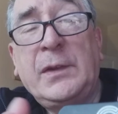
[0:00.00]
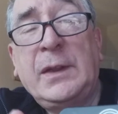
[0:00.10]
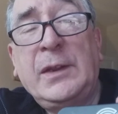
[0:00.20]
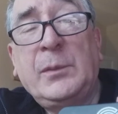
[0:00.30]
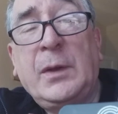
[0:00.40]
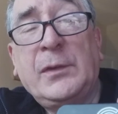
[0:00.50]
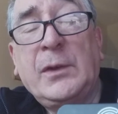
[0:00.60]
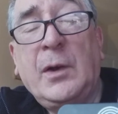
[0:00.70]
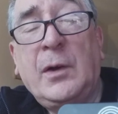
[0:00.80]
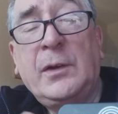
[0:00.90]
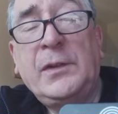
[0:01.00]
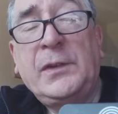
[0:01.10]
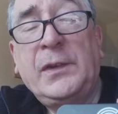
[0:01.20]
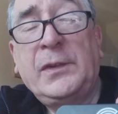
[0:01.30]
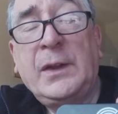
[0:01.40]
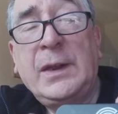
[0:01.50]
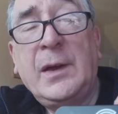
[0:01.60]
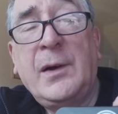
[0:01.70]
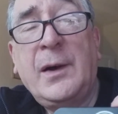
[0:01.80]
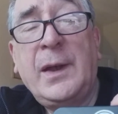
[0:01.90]
and these ones got a consistently
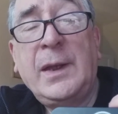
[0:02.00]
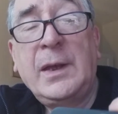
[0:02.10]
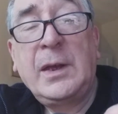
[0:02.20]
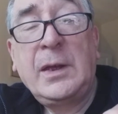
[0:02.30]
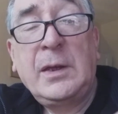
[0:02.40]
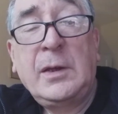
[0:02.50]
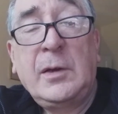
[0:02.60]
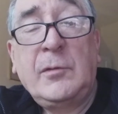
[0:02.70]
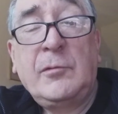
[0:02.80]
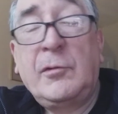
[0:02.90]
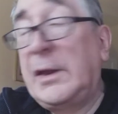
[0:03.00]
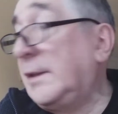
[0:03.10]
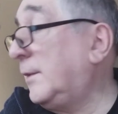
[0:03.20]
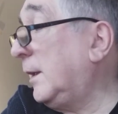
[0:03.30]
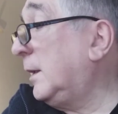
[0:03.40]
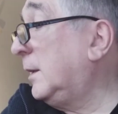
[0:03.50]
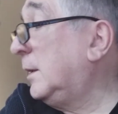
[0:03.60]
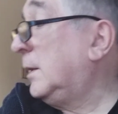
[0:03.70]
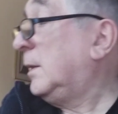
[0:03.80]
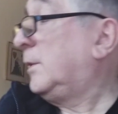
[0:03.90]
high rating.
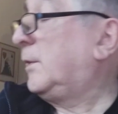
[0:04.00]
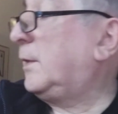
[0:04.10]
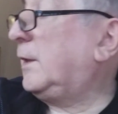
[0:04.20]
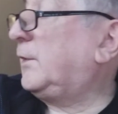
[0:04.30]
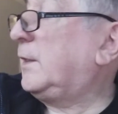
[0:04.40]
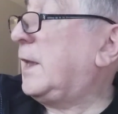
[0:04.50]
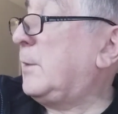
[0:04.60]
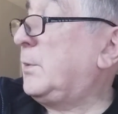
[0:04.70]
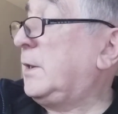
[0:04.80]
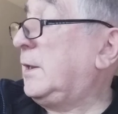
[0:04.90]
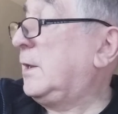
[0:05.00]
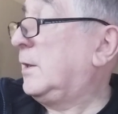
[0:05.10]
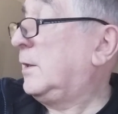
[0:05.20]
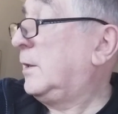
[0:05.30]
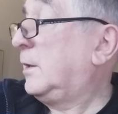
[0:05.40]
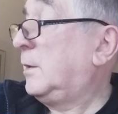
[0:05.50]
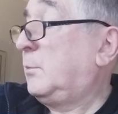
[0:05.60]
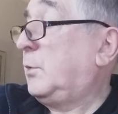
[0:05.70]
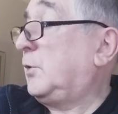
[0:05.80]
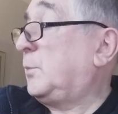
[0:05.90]
So these are the ebony
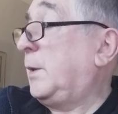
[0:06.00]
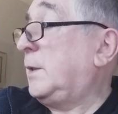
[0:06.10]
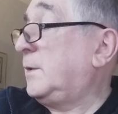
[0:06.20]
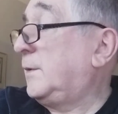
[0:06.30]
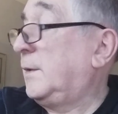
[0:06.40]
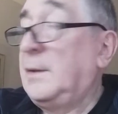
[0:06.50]
bridge pins,